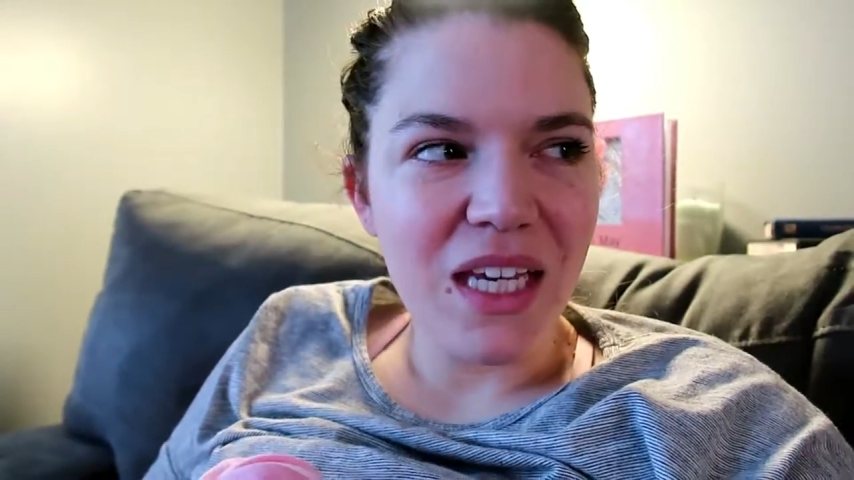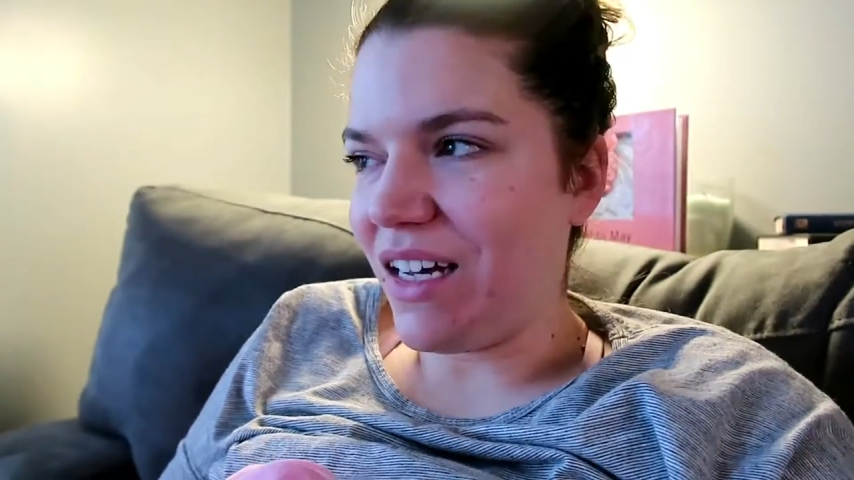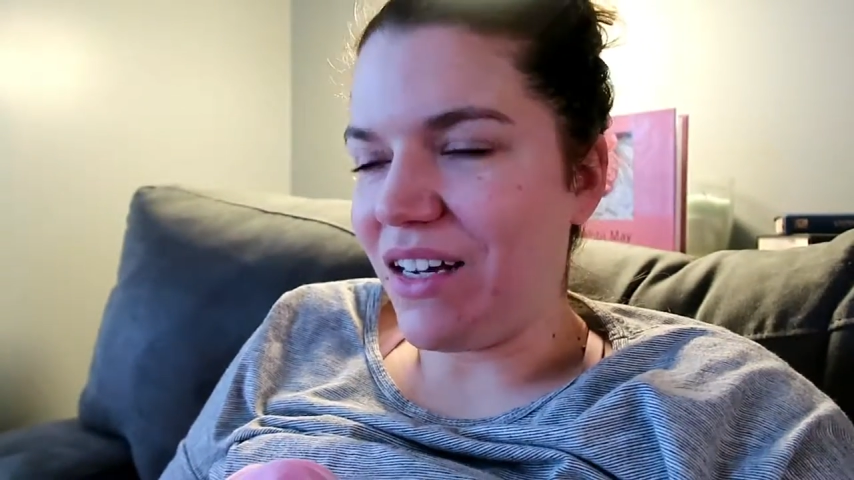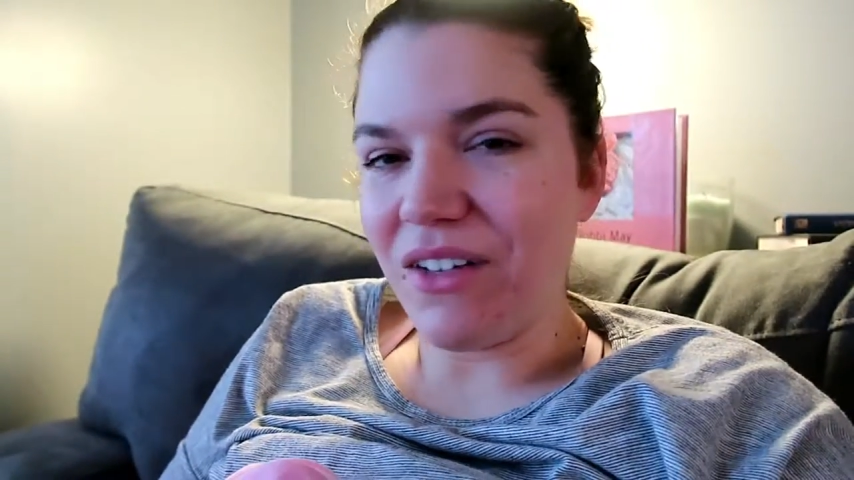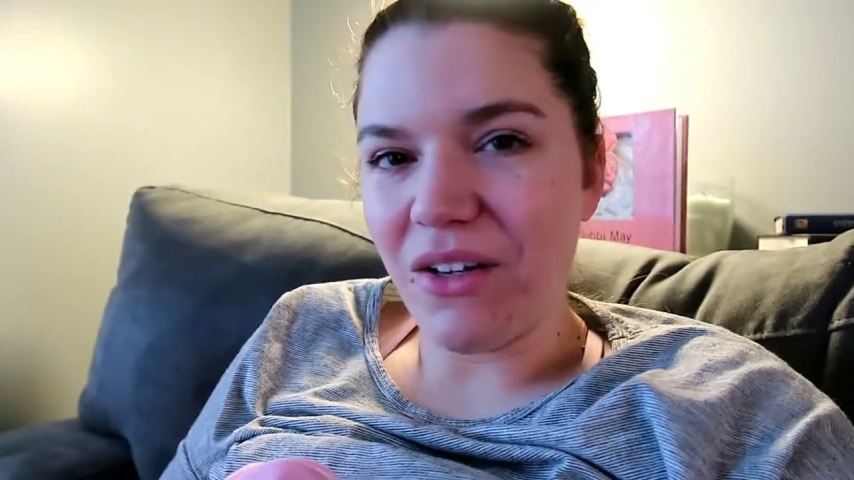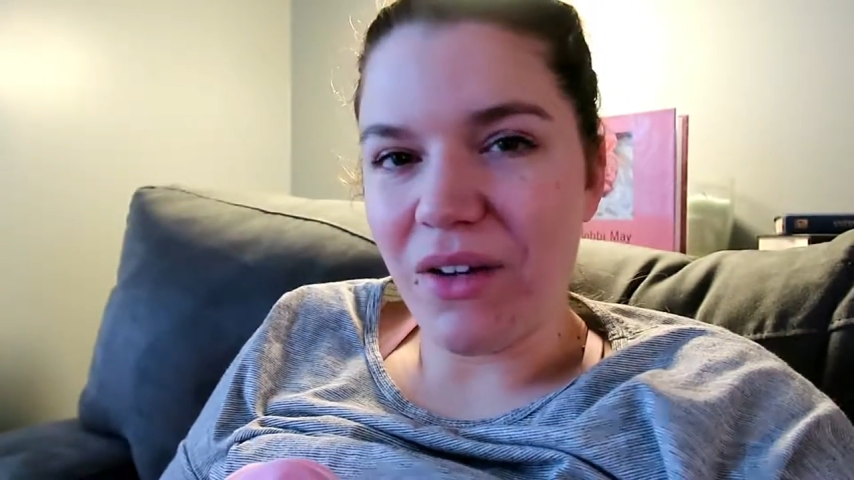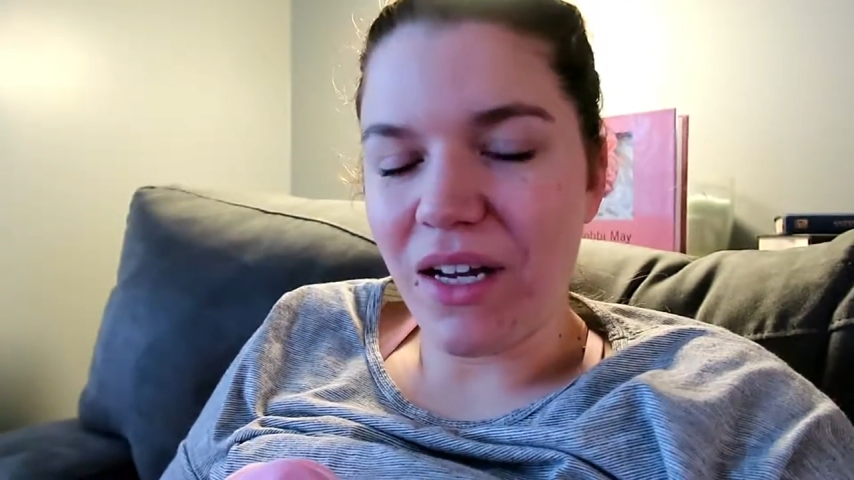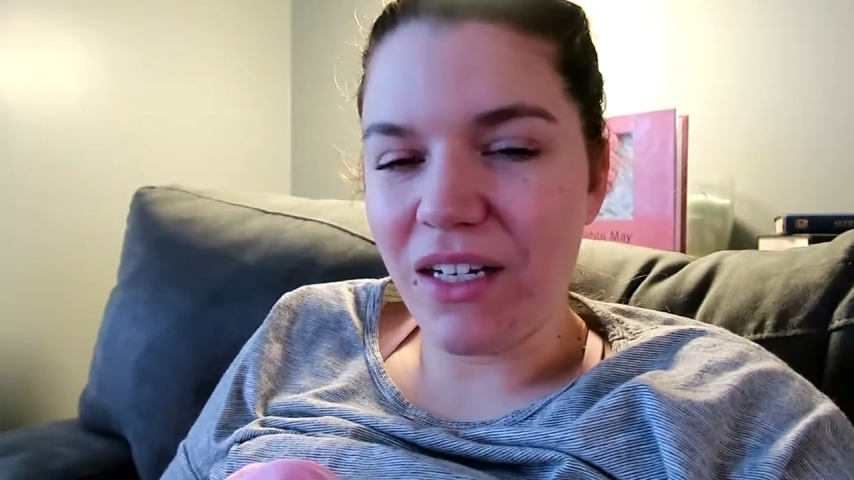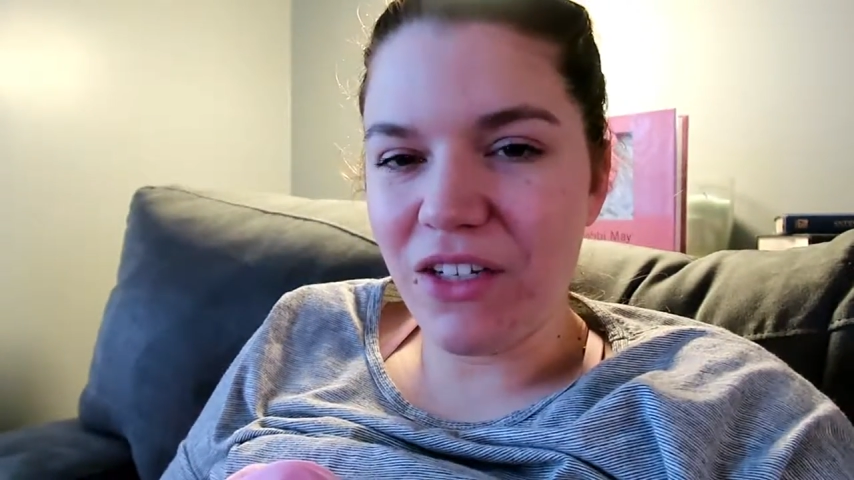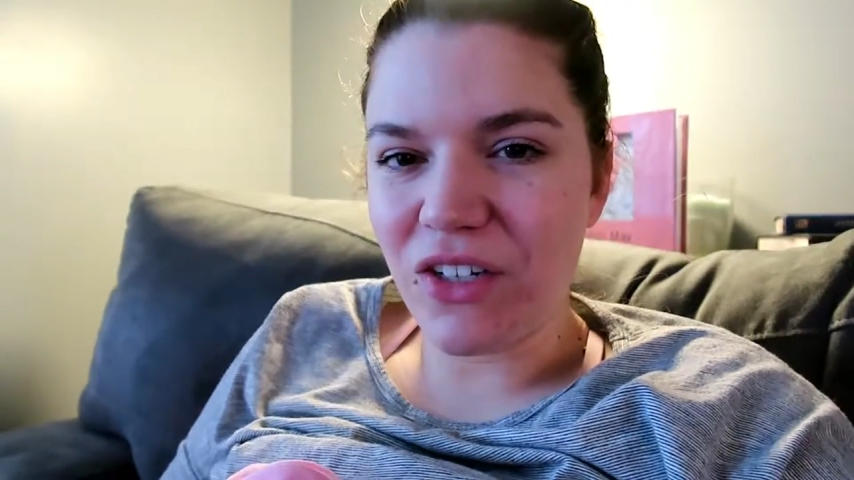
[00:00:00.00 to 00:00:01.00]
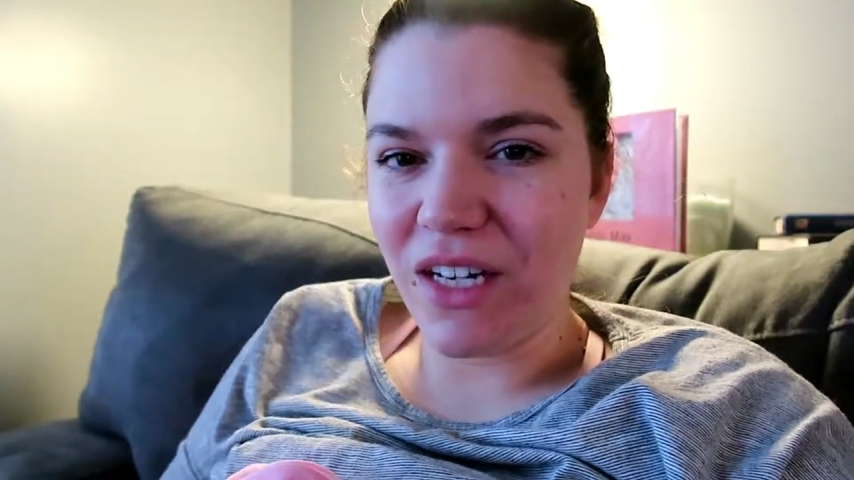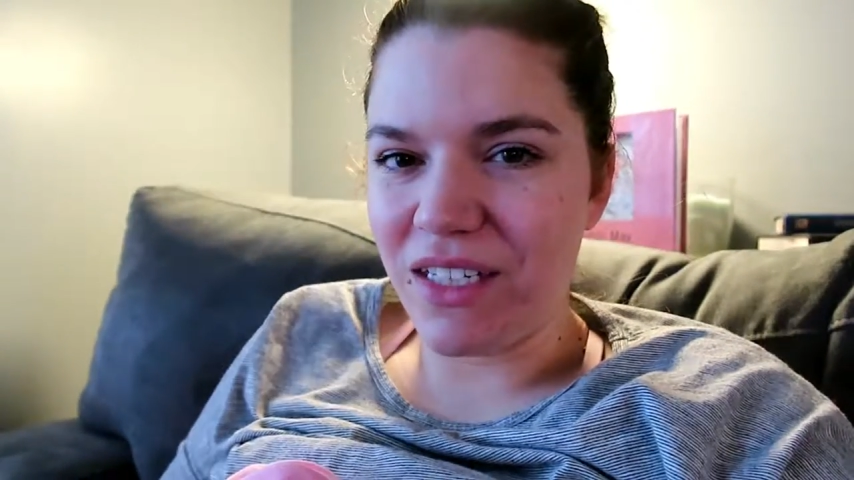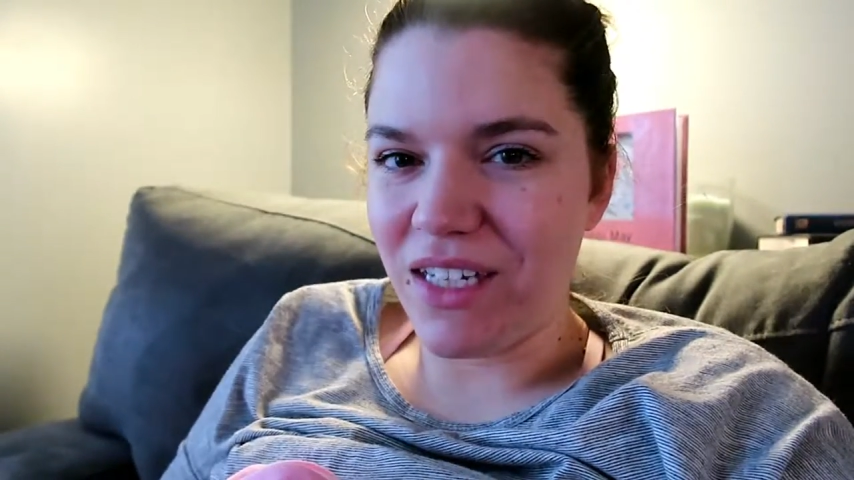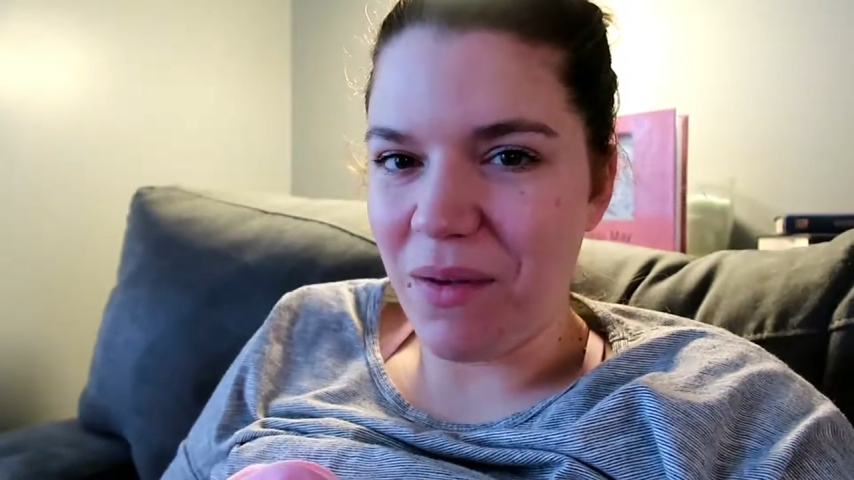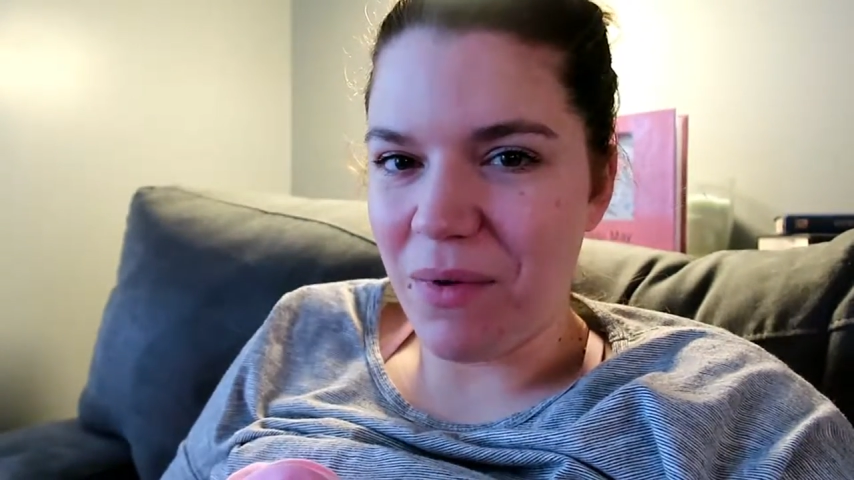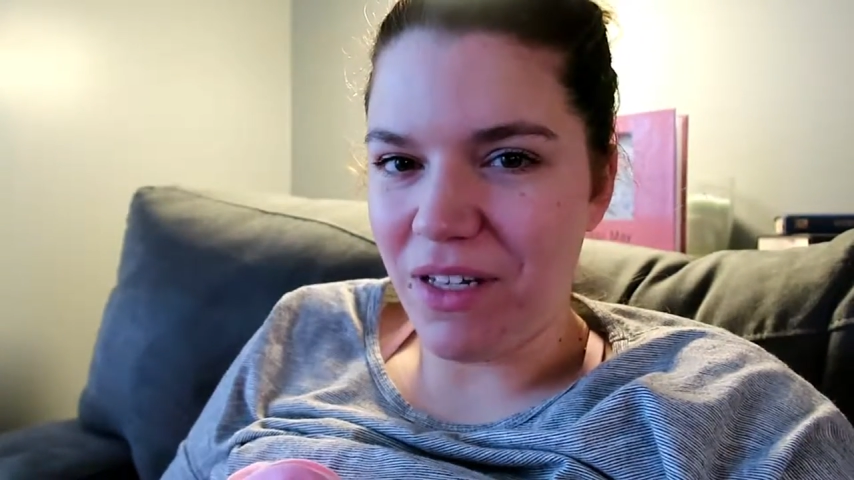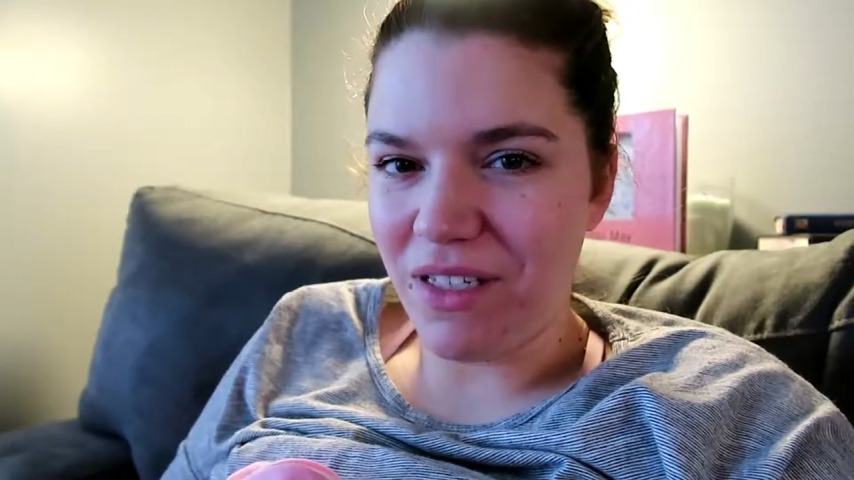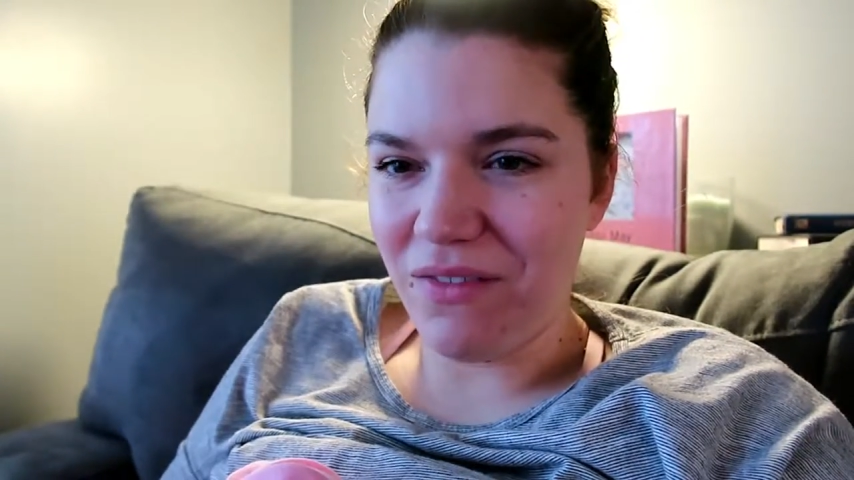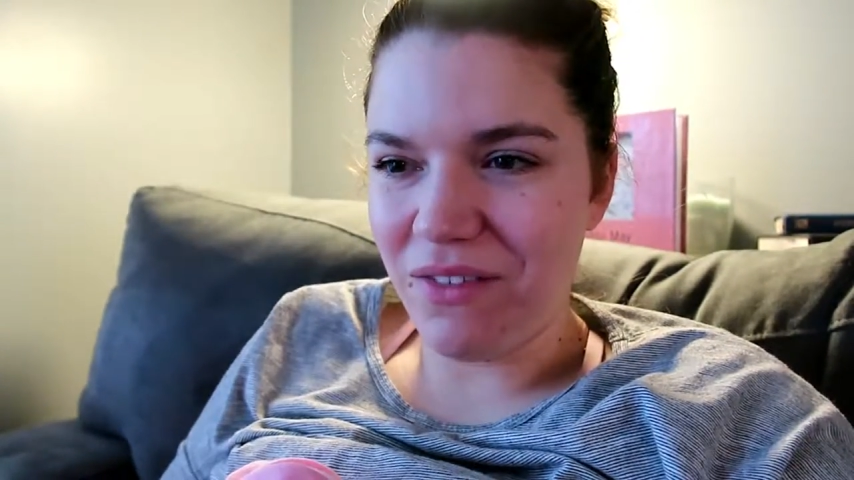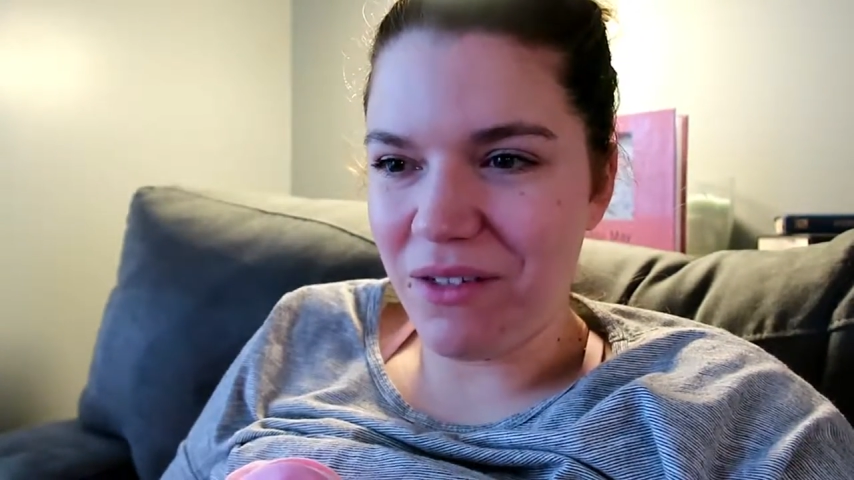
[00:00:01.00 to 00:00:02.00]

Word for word: I don't know. I need to try and stay positive